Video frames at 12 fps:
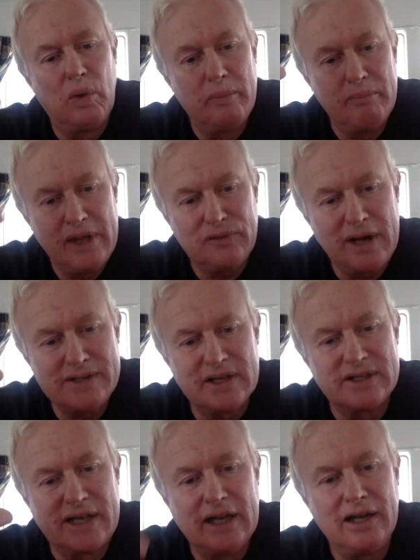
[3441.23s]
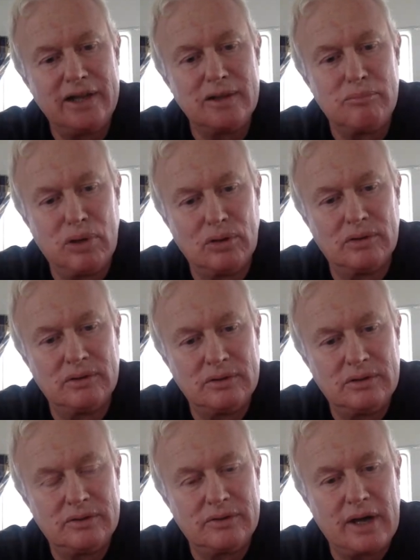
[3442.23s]
Mithras is killing the bull.
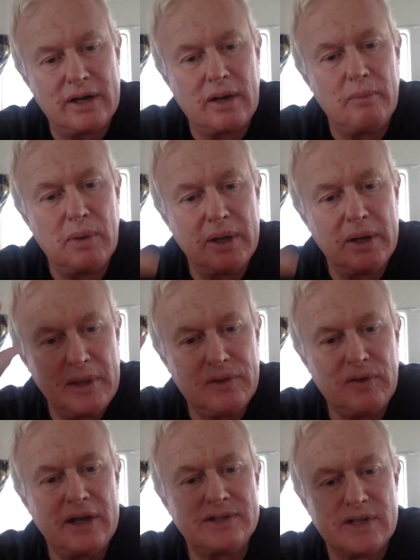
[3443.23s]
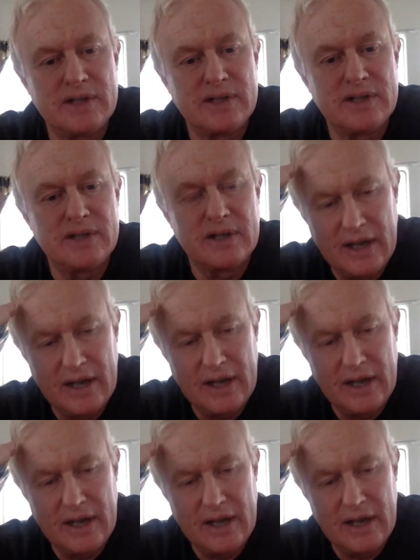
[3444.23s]
Right, Mithras
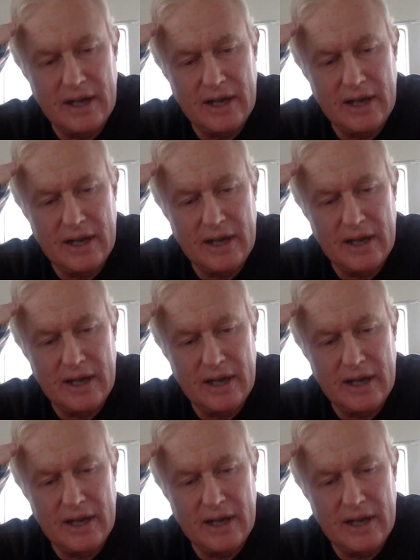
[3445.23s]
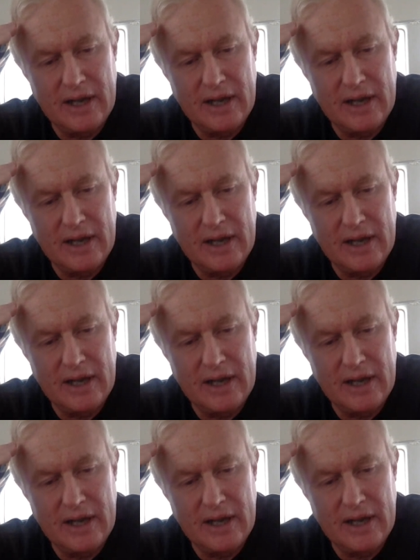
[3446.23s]
is, if you see in the night sky, the reason
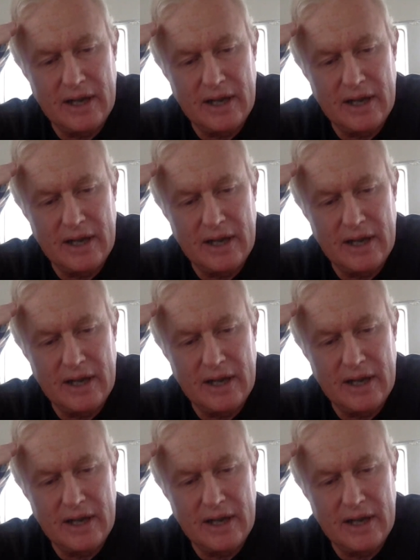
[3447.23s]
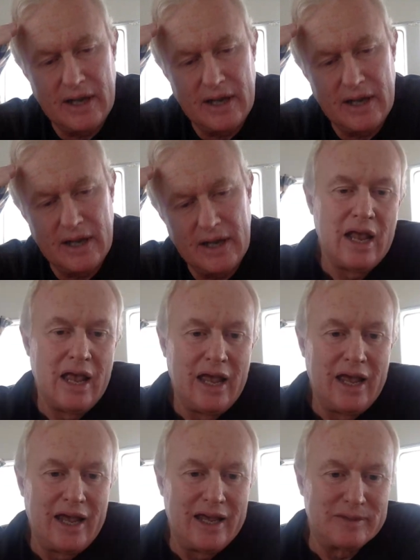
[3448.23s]
why they're looking at Orion and Taurus
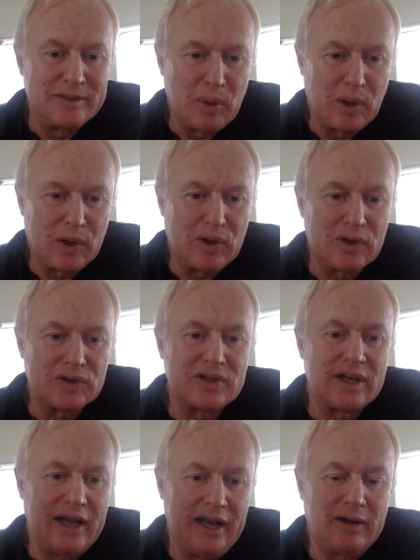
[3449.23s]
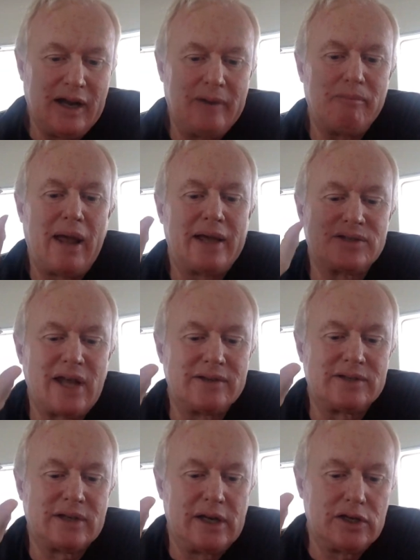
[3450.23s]
is because it makes
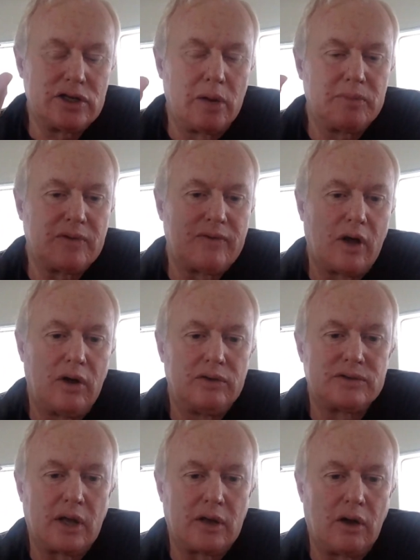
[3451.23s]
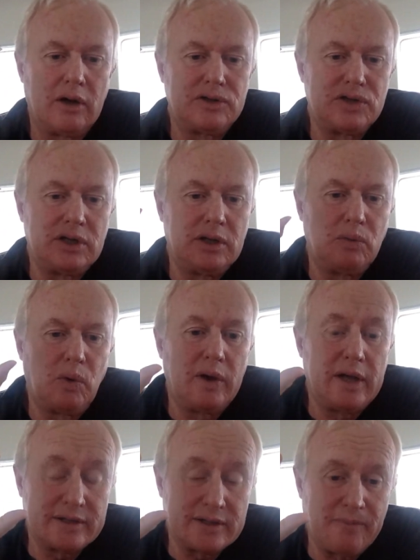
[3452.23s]
sense in terms of our own psychology.
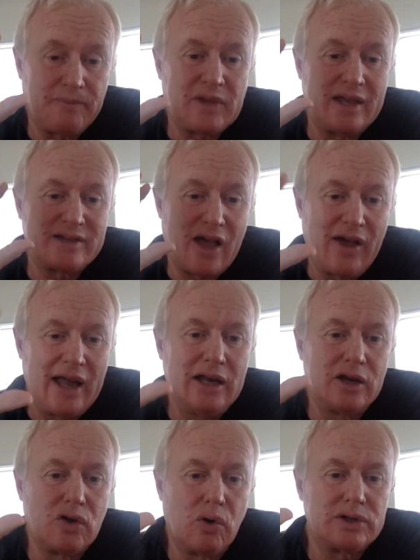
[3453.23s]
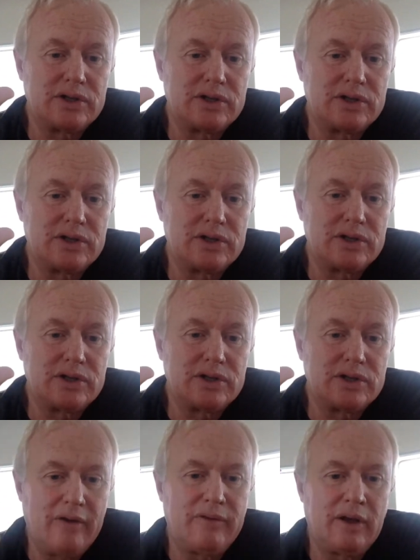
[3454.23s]
Is our alien cortex is
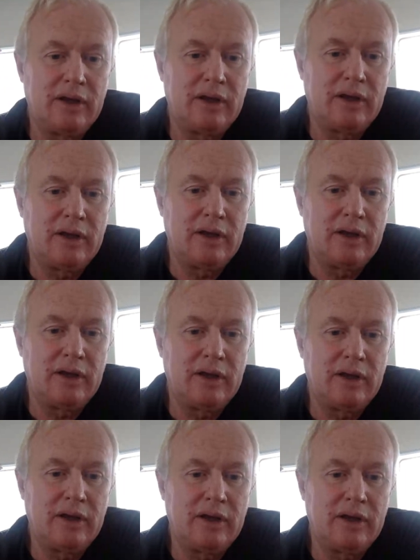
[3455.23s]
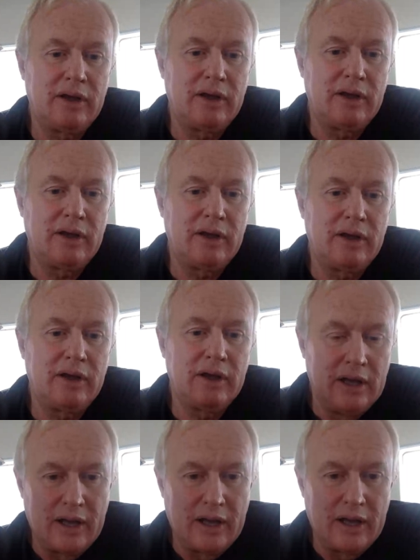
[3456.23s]
forever,
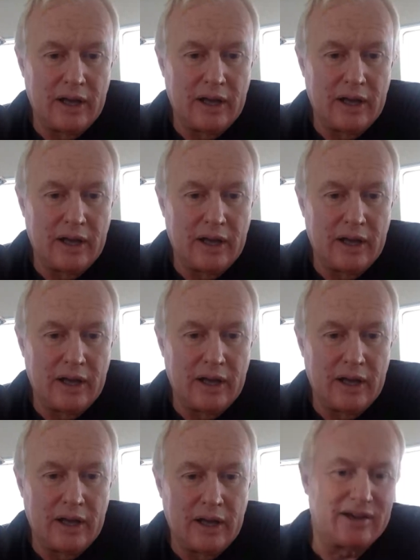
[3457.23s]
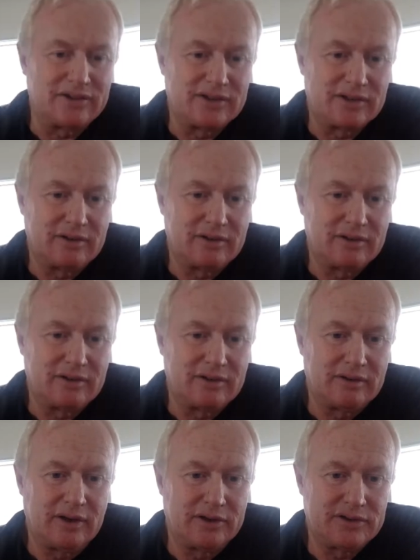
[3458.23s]
you know, basically Orion is
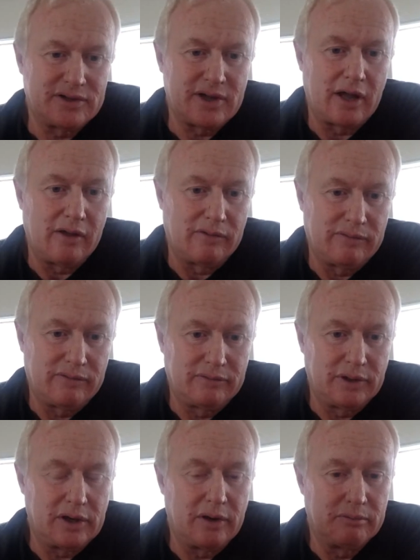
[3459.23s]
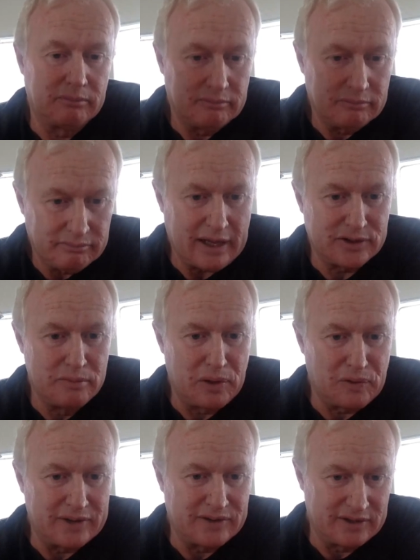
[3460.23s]
us, a self, you know,
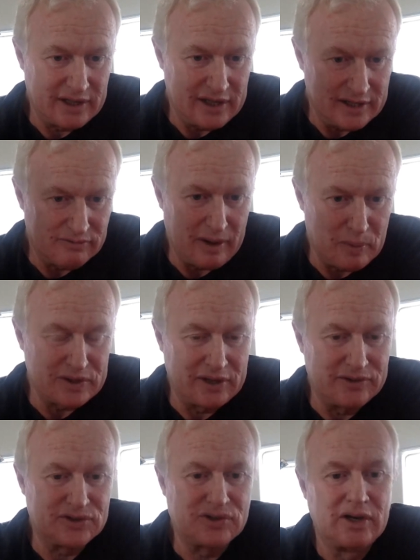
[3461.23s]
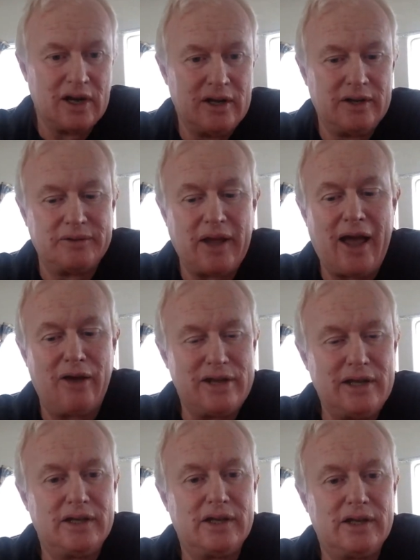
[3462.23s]
that's who Mithras is. He represents
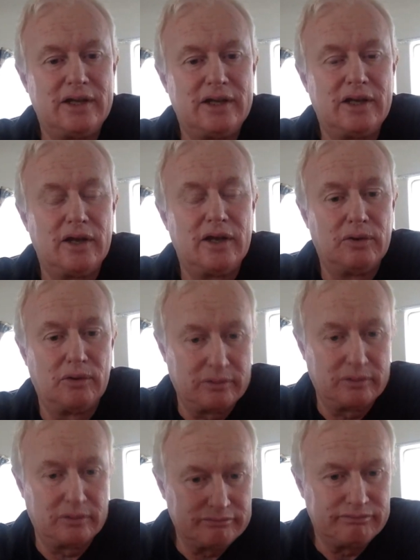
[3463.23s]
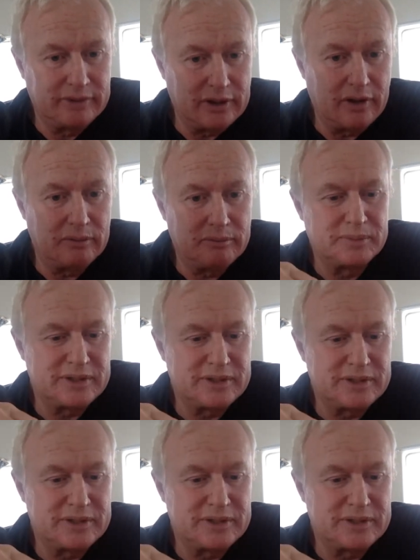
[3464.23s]
our ego, or, you know,